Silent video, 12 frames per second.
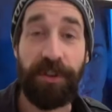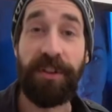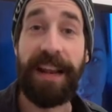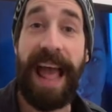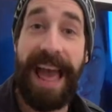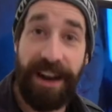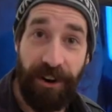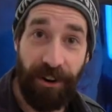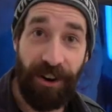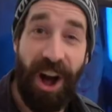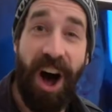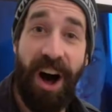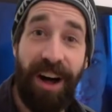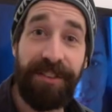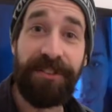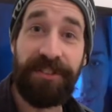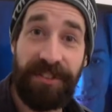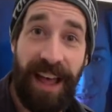is an editor
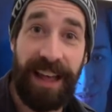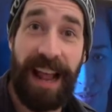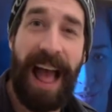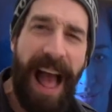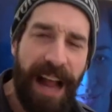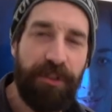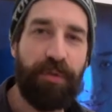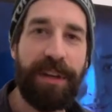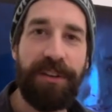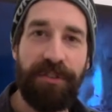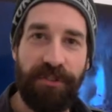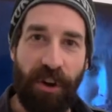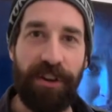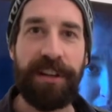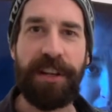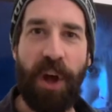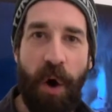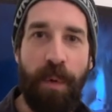on set actually
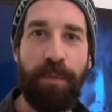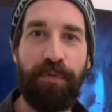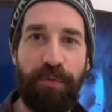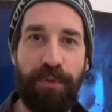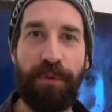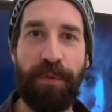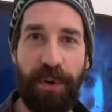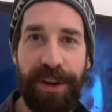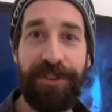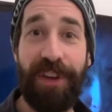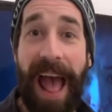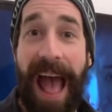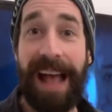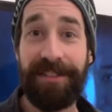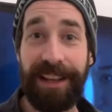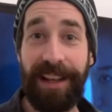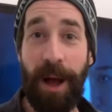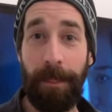starting to comb through the footage as
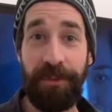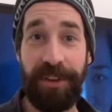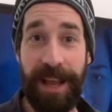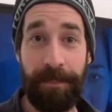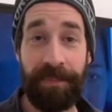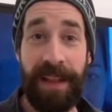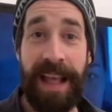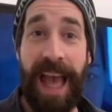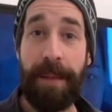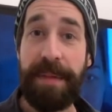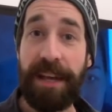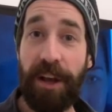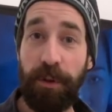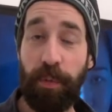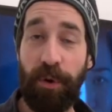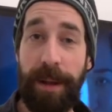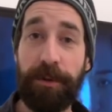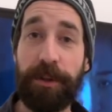it comes in. And because we're able